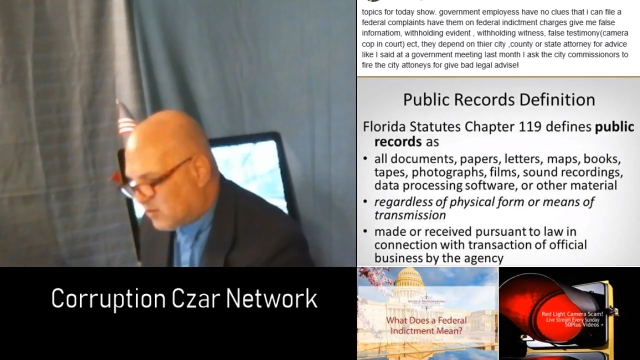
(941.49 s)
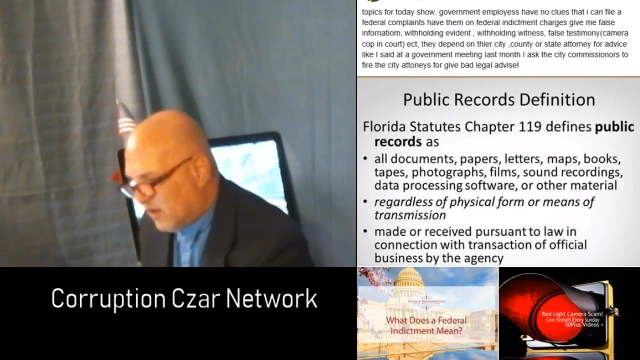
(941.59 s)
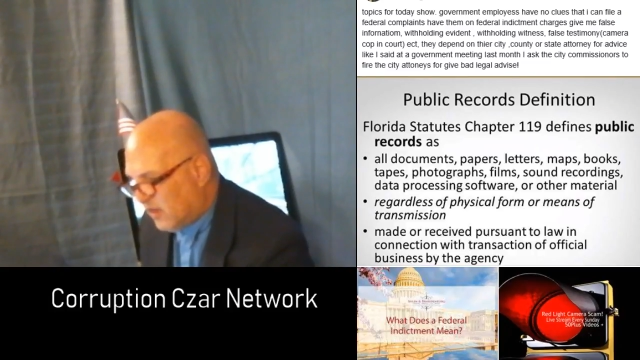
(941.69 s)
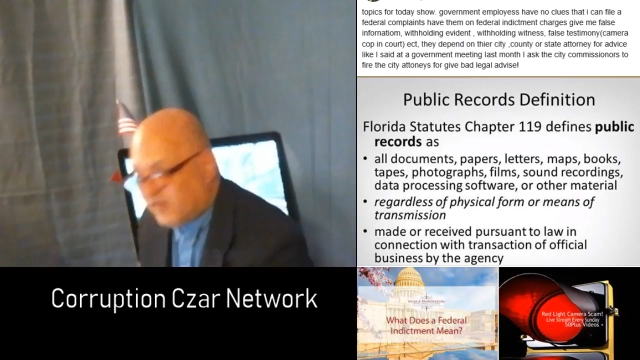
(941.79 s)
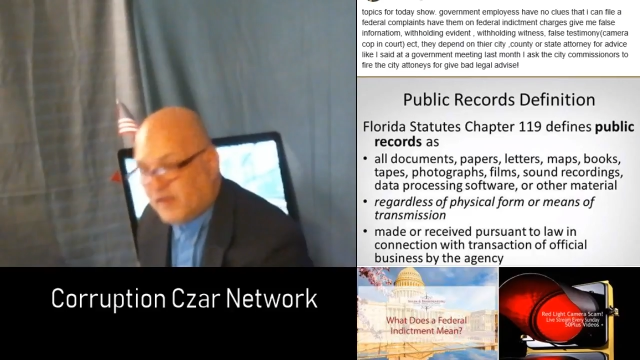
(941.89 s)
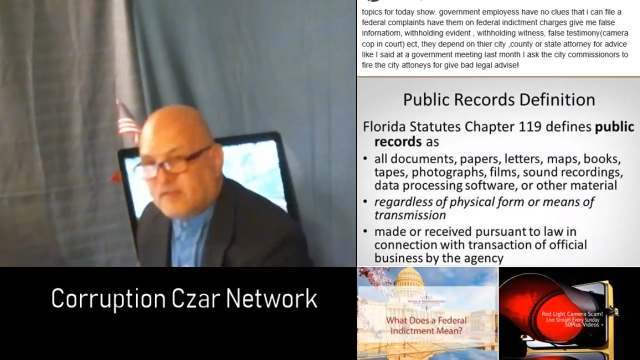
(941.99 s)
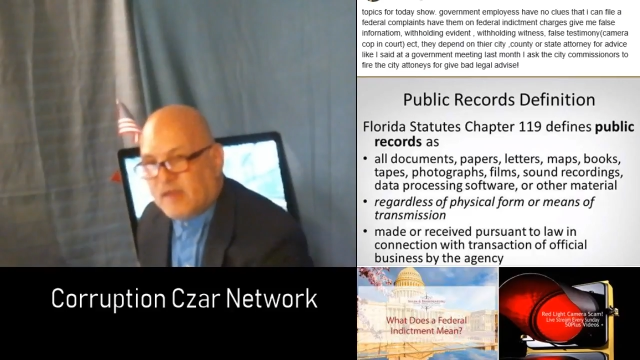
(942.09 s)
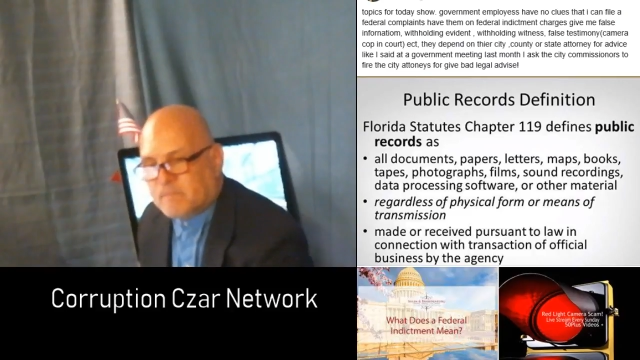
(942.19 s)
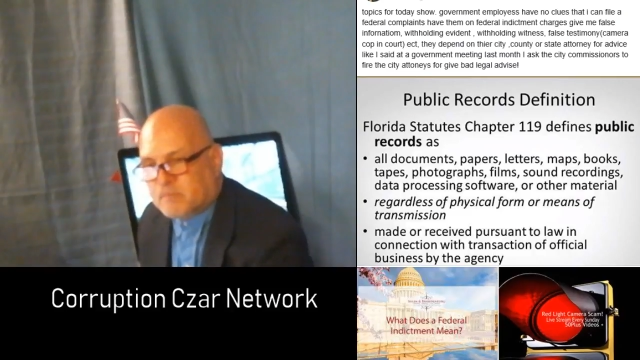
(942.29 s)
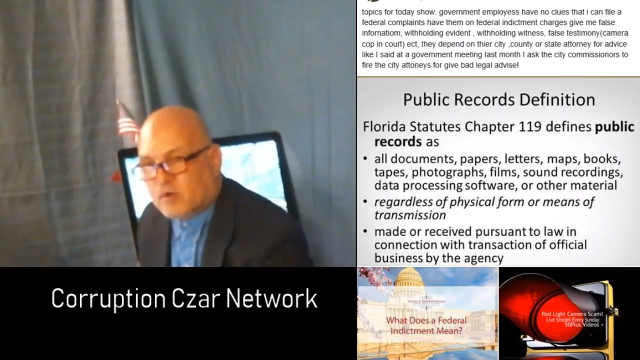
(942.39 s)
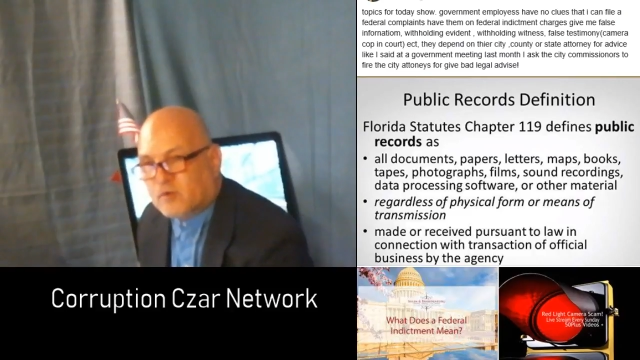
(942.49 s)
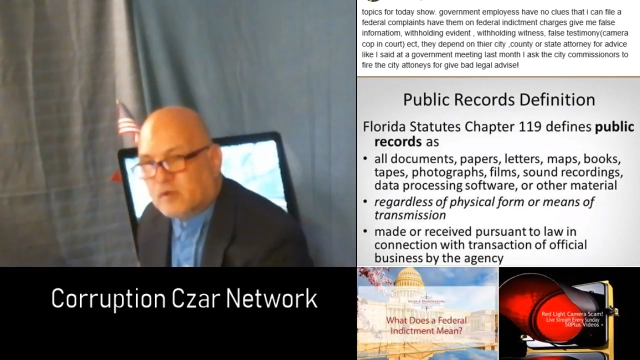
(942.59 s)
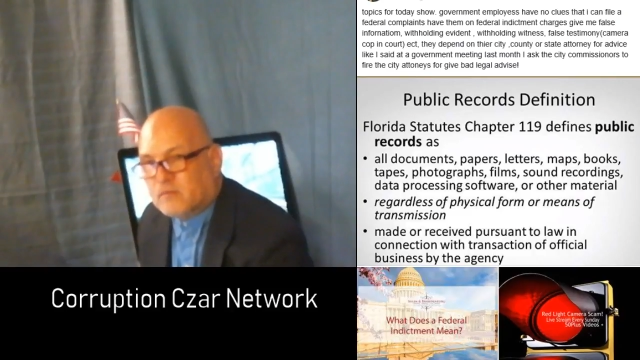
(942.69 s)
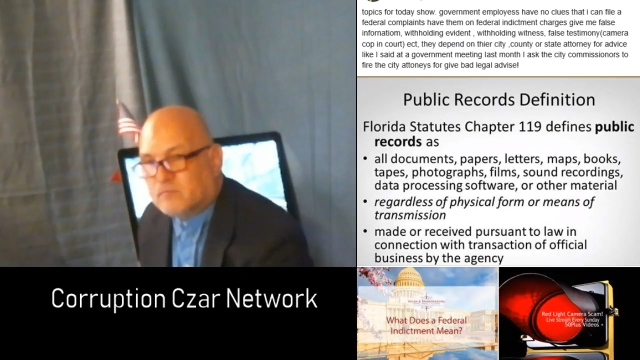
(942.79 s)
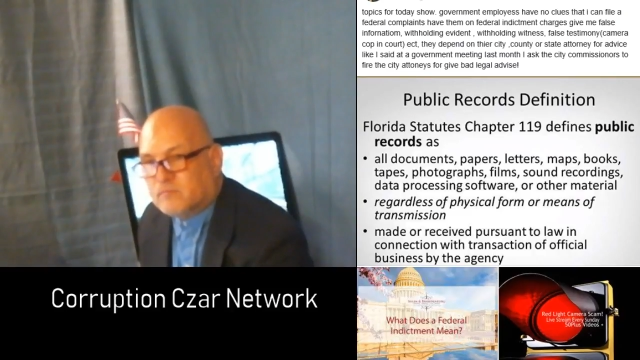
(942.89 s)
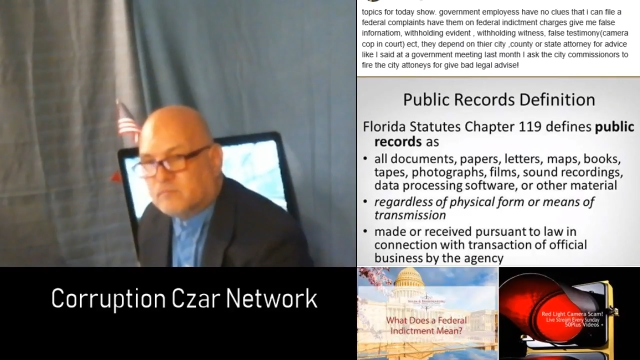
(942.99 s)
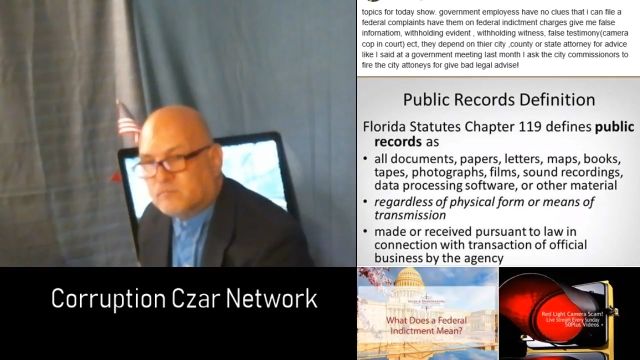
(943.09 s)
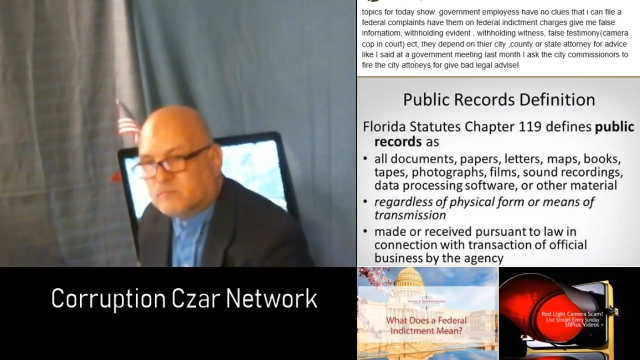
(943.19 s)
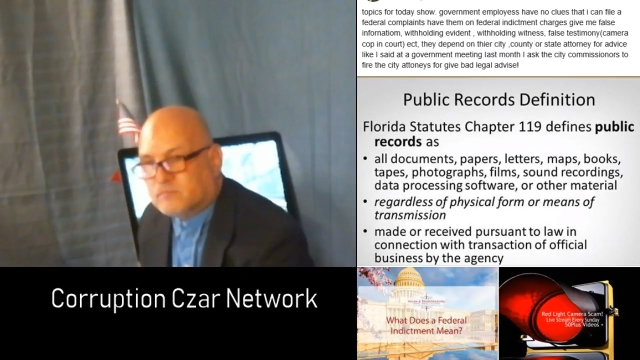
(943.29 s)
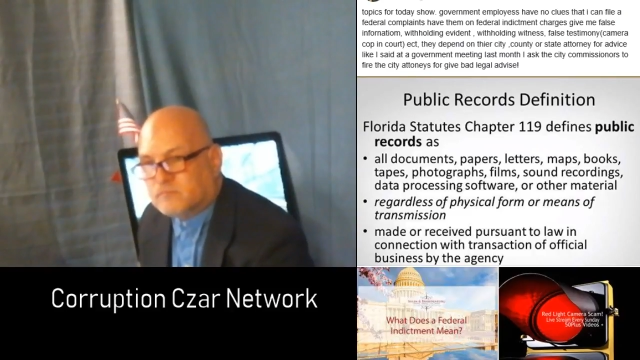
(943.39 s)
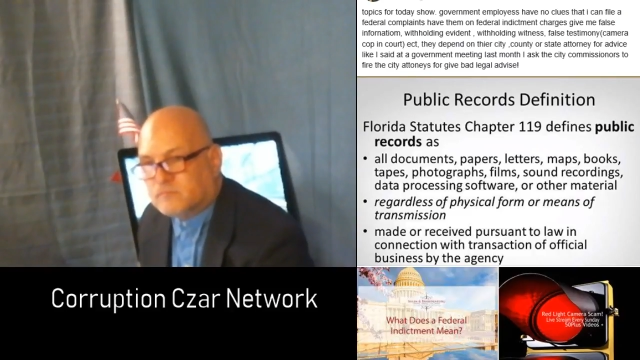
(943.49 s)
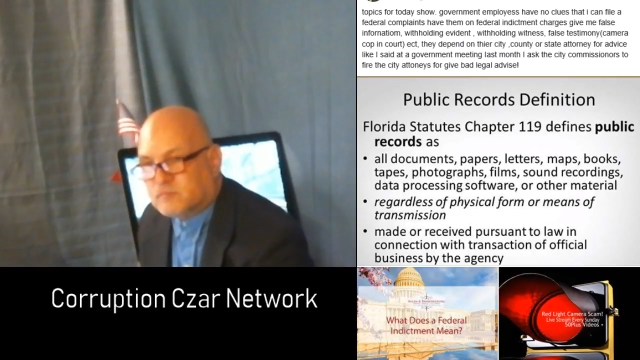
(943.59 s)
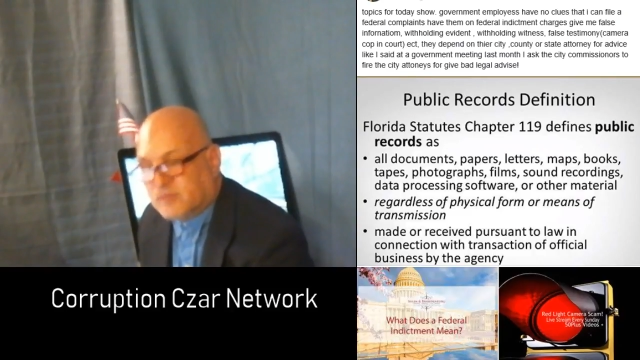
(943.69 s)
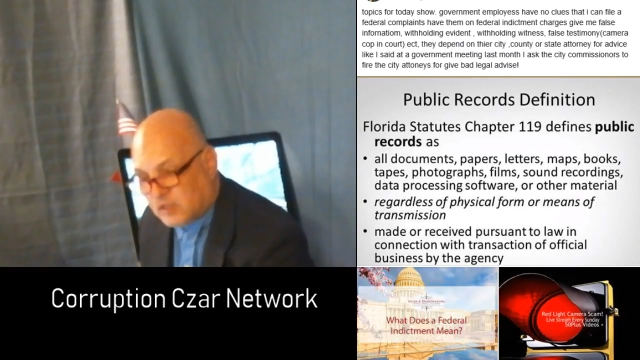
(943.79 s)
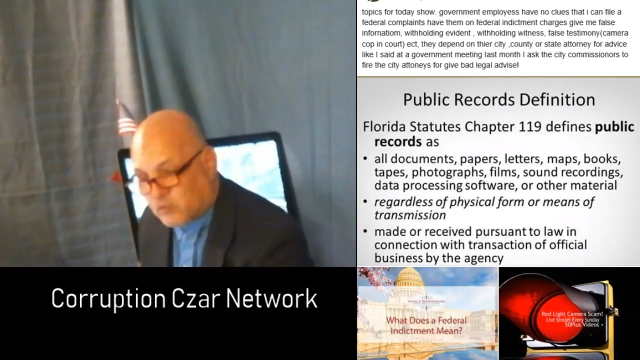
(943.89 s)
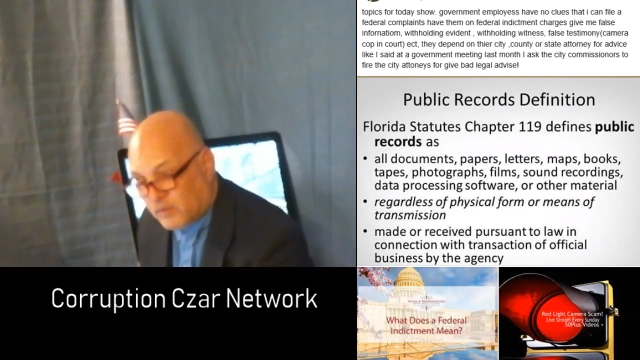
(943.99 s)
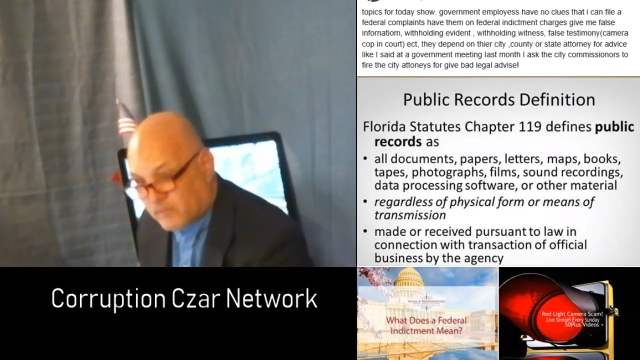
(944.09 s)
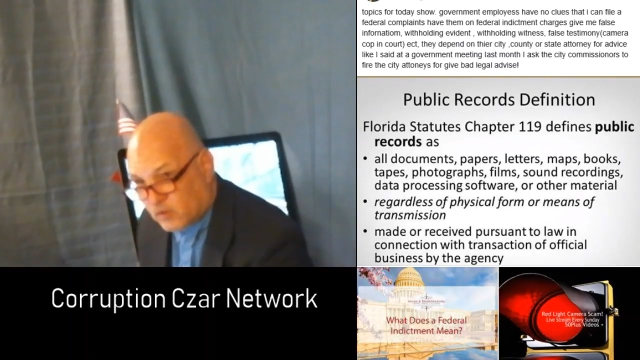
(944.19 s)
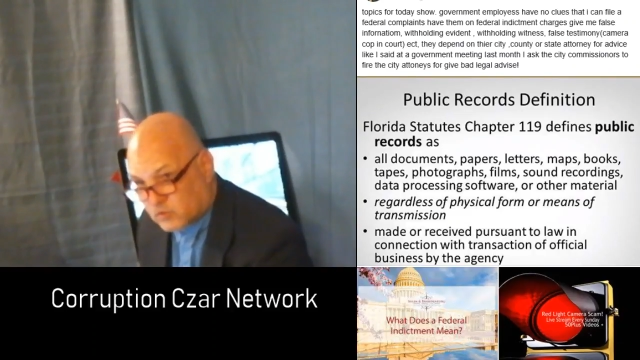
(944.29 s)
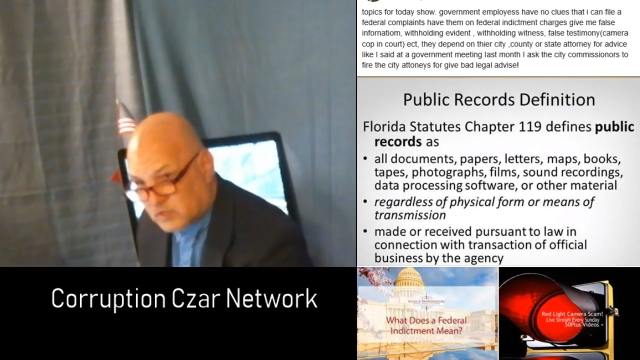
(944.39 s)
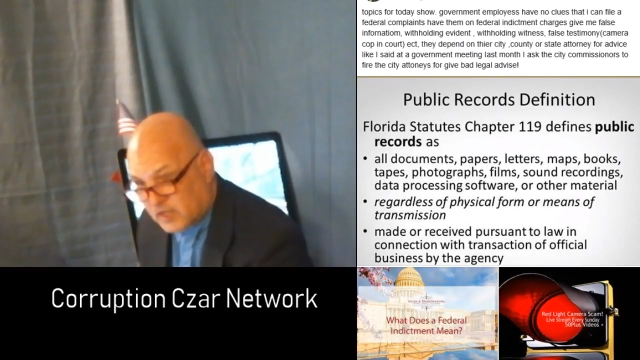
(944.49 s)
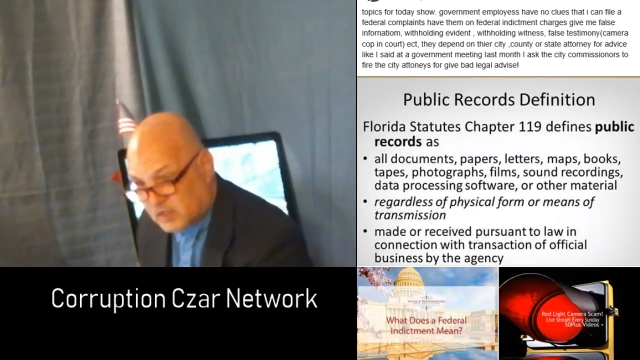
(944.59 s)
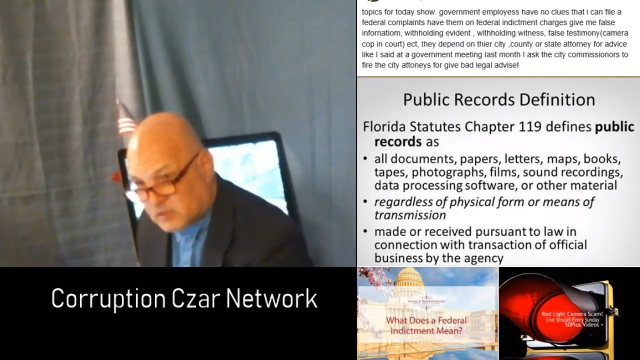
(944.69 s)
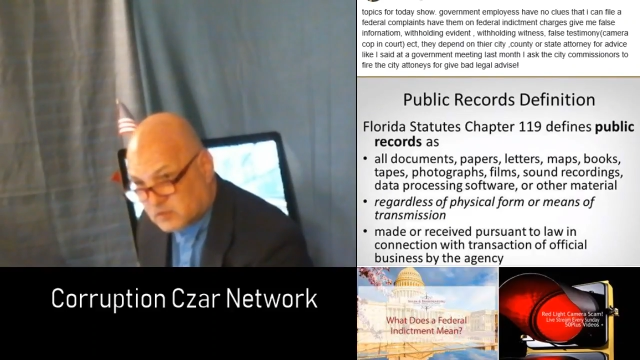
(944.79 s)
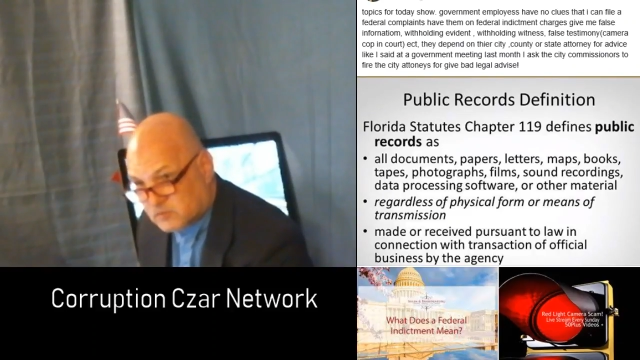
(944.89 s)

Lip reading: anything that broke it. That's what I'm going to change.